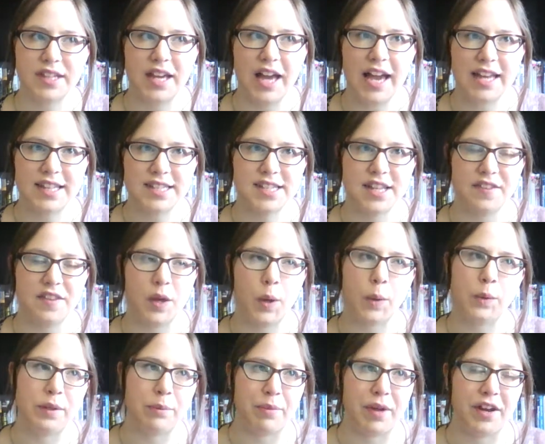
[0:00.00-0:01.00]
I'd say the
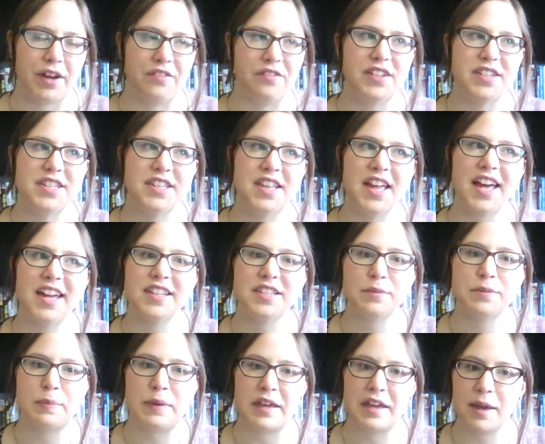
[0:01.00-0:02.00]
only benefit to that
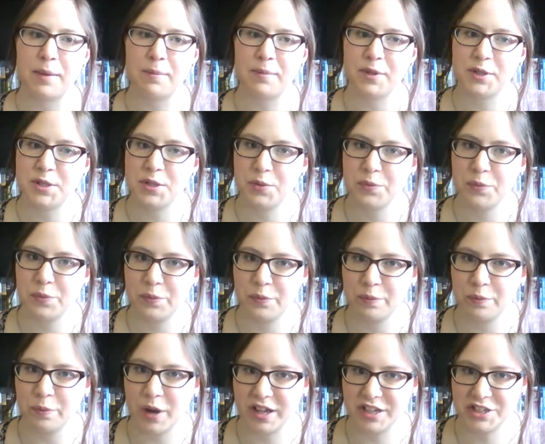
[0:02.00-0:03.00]
is being able to
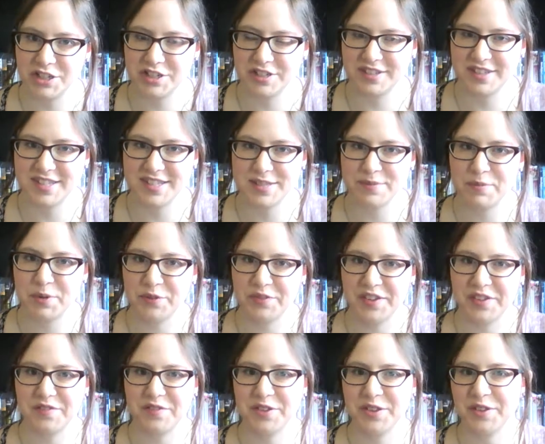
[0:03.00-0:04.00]
watch this
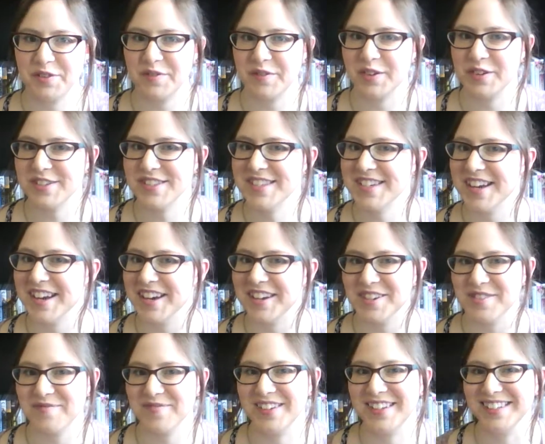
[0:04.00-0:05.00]
movie for the first
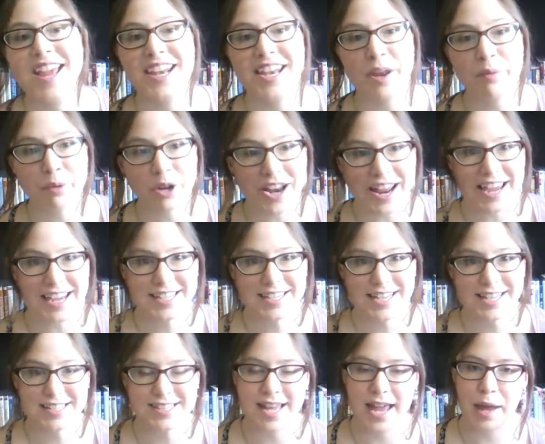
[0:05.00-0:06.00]
time. Number 8
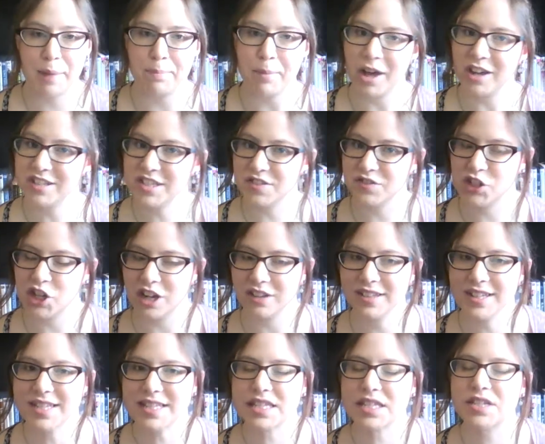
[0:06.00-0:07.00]
is A Box of
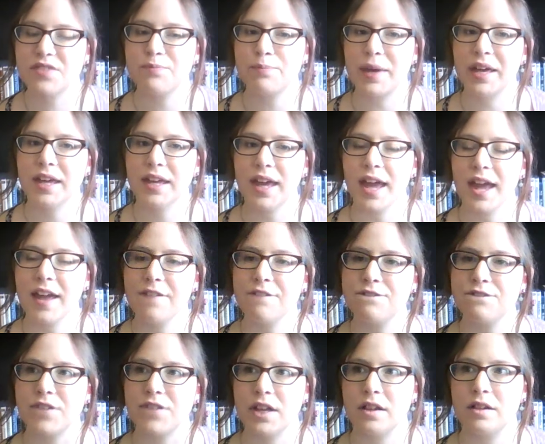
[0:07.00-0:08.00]
Chocolates. Pick a
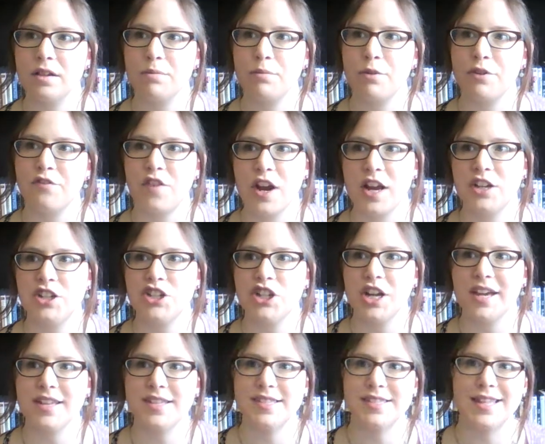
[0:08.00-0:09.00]
film or
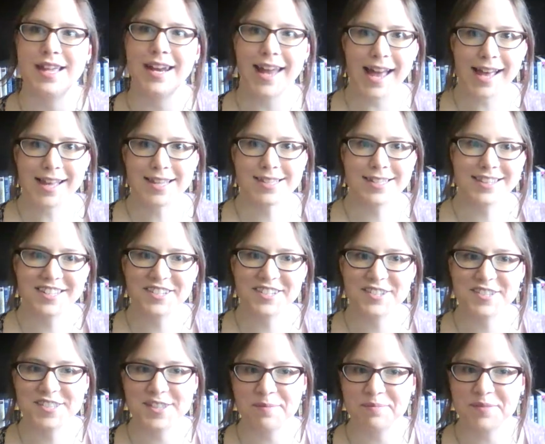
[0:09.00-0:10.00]
franchise that has a little
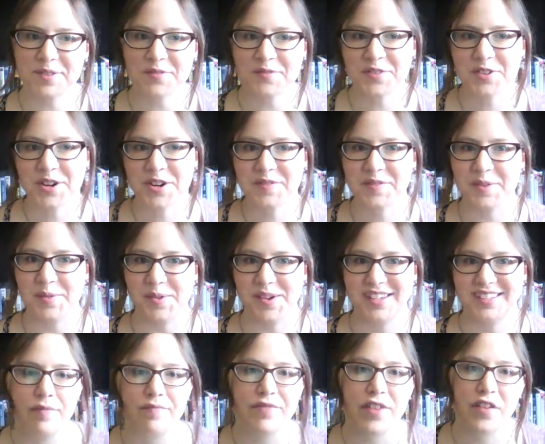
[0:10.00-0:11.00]
something for
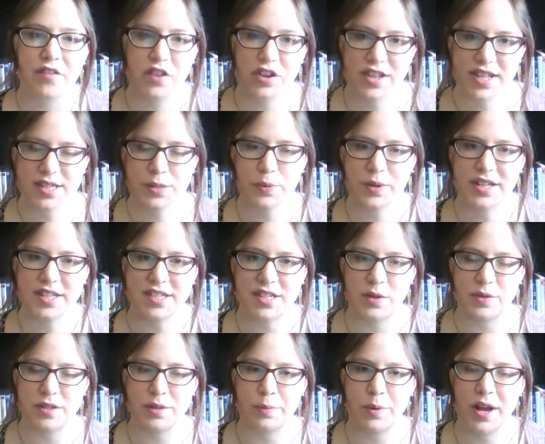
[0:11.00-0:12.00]
everyone. For this one is
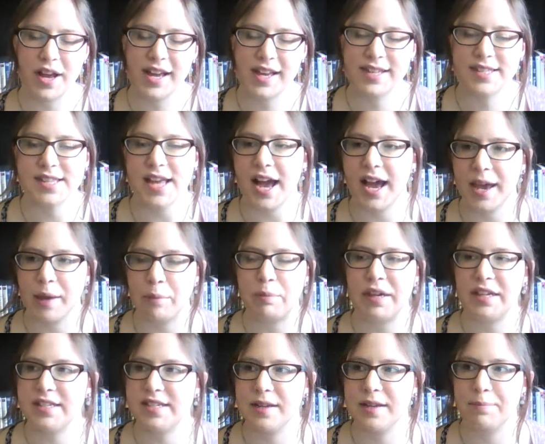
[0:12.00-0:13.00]
no surprise. I
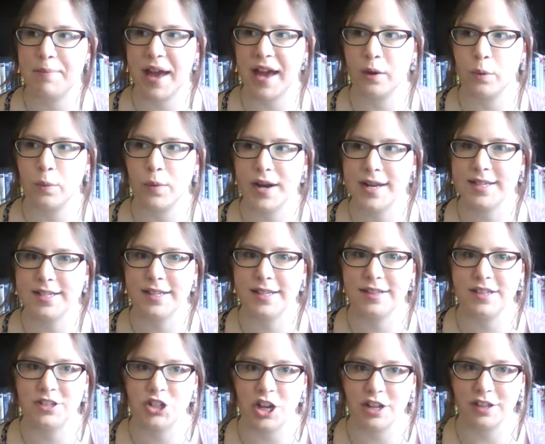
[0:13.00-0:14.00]
picked it back when I did
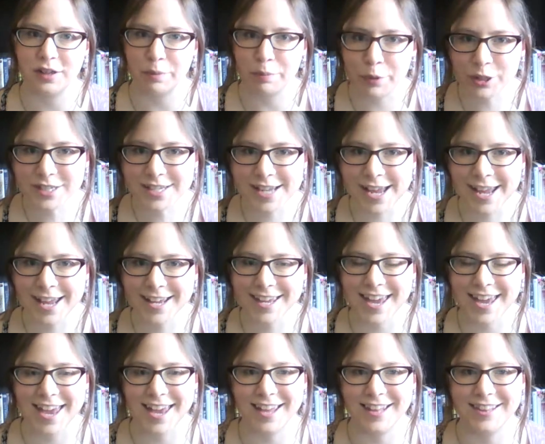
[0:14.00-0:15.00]
the chocolate book tag,
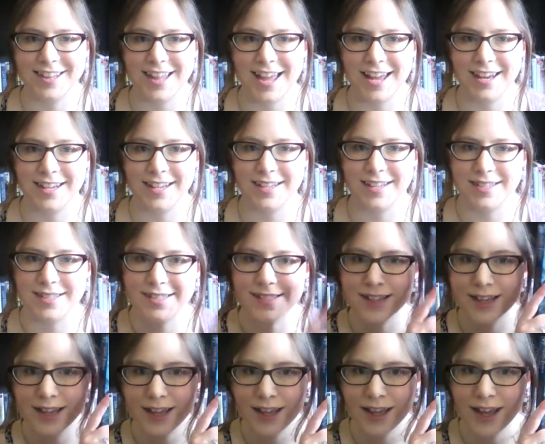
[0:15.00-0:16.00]
and that is
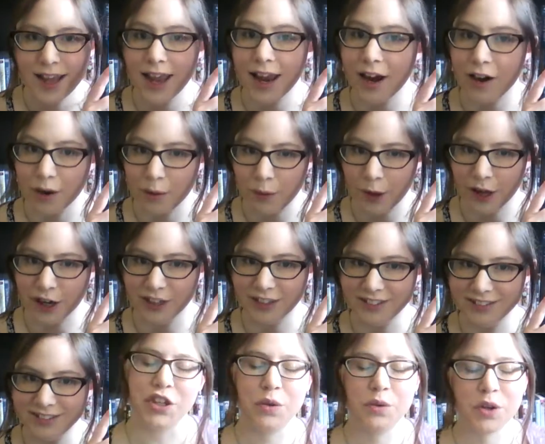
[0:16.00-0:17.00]
Harry Potter.
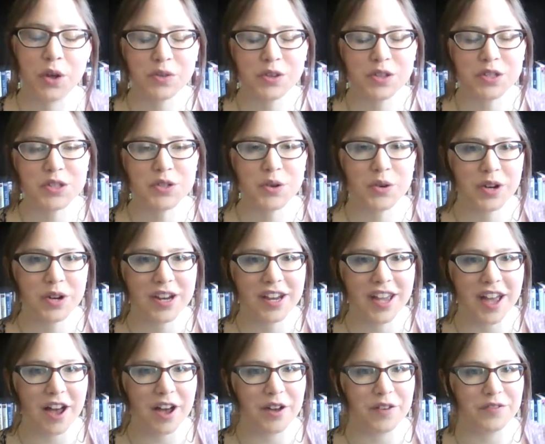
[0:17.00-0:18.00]
You know the story
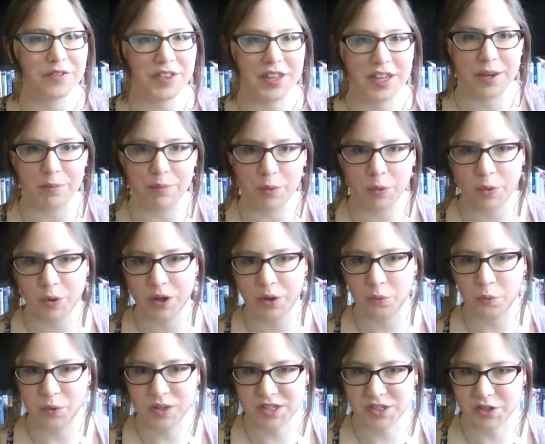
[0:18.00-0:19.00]
of boy
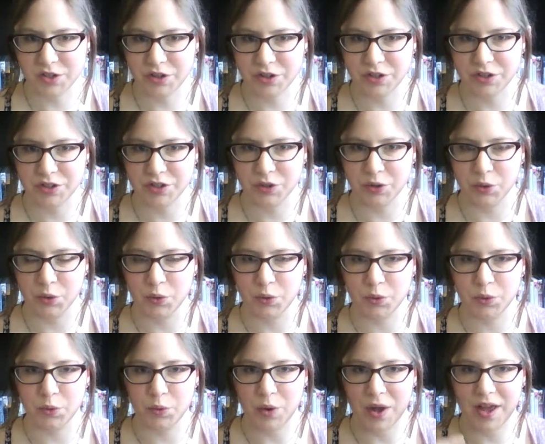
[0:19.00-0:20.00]
wizard
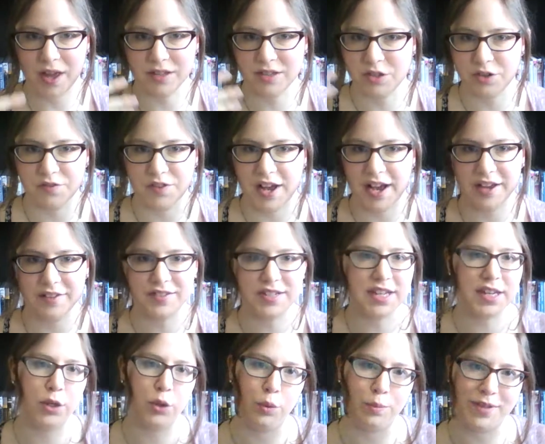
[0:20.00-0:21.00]
who survived
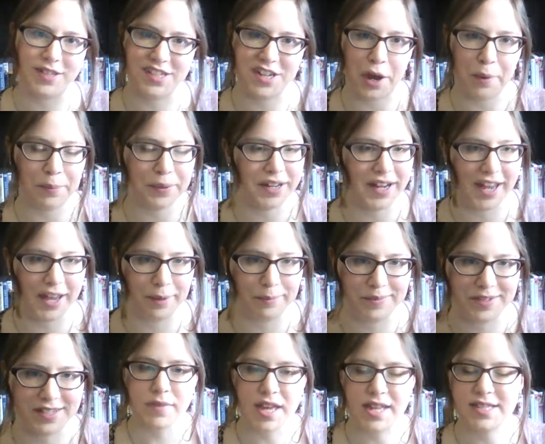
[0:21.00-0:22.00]
He Who Must Not Be
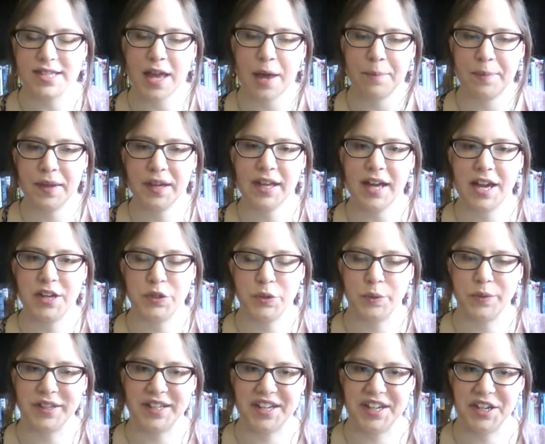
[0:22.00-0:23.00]
Named. It's epic. I don't
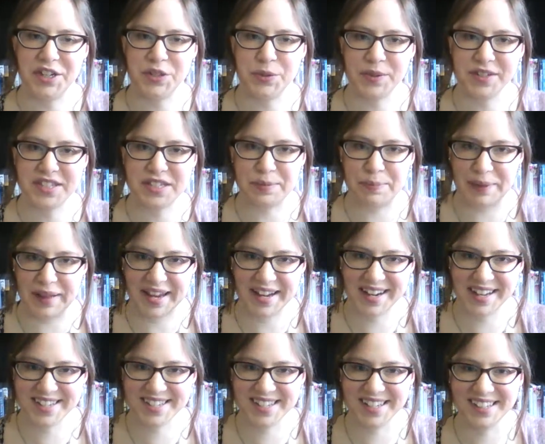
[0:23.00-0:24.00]
really need to explain
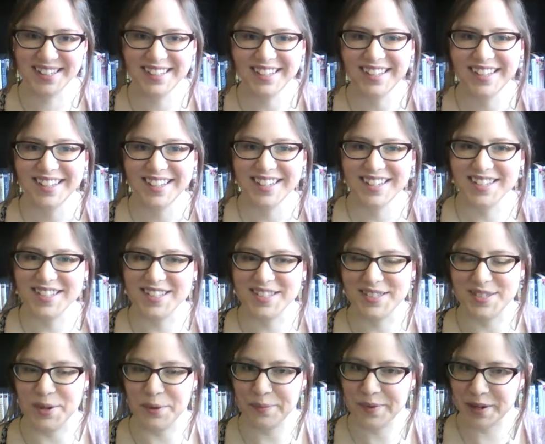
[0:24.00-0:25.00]
it.
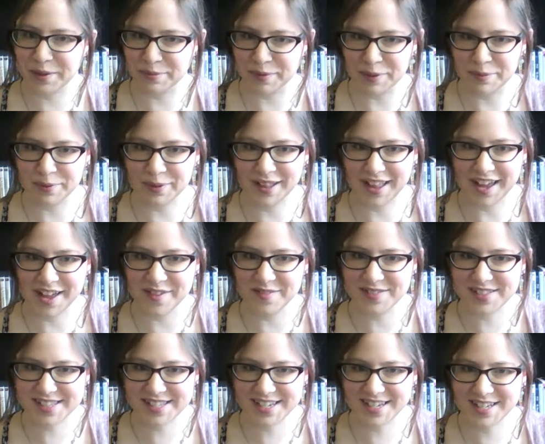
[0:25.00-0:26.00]
So many people
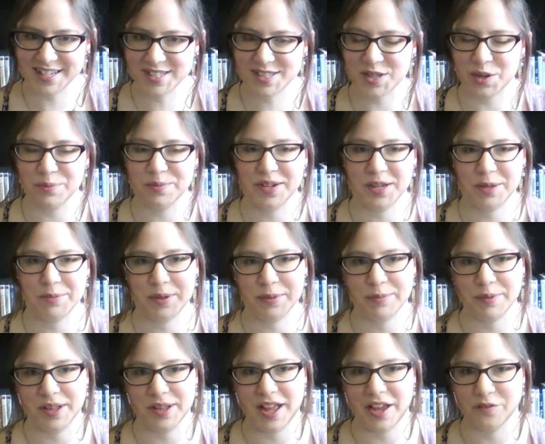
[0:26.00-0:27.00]
have seen it. So many
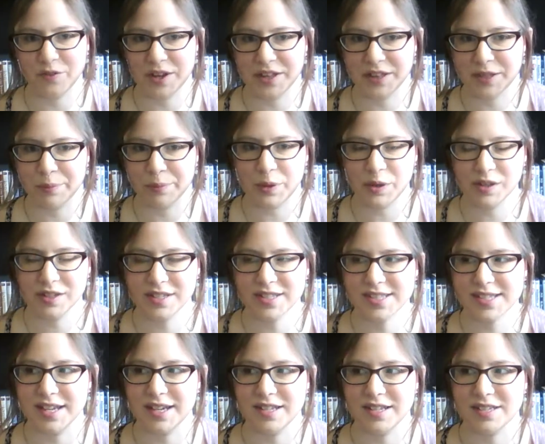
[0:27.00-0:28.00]
people have read the
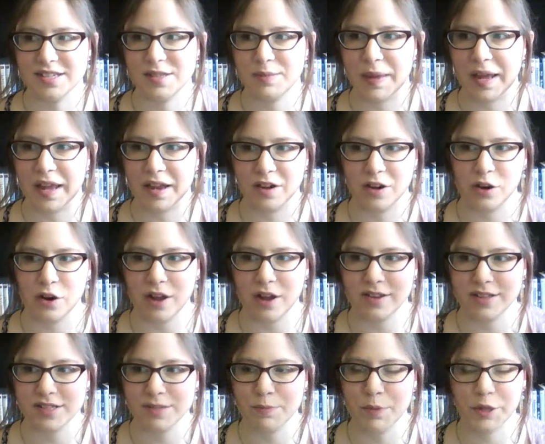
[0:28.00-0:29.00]
books. It is spanned
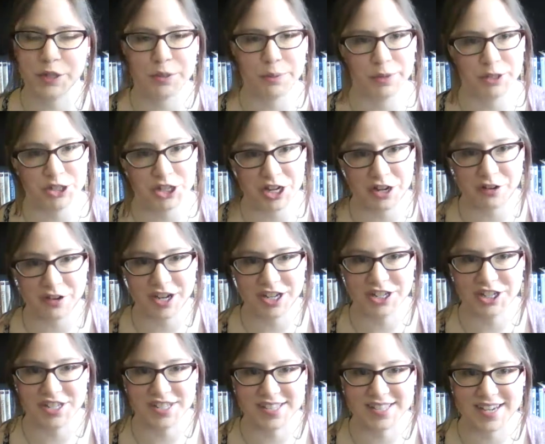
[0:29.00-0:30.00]
across multiple
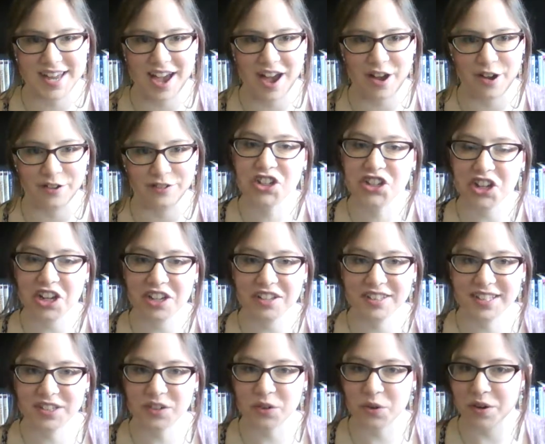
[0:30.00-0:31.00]
generations now.
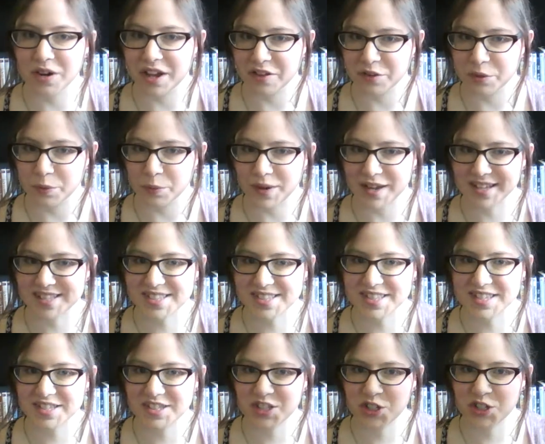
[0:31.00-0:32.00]
Chocolate or otherwise,
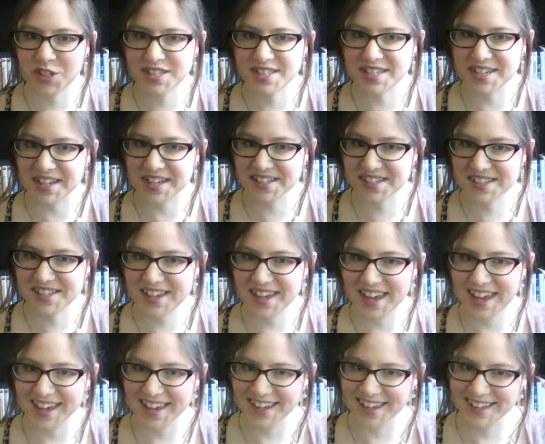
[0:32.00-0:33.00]
this just takes the
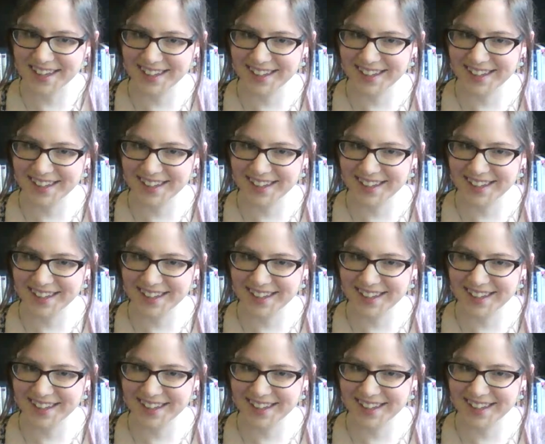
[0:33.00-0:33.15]
cake.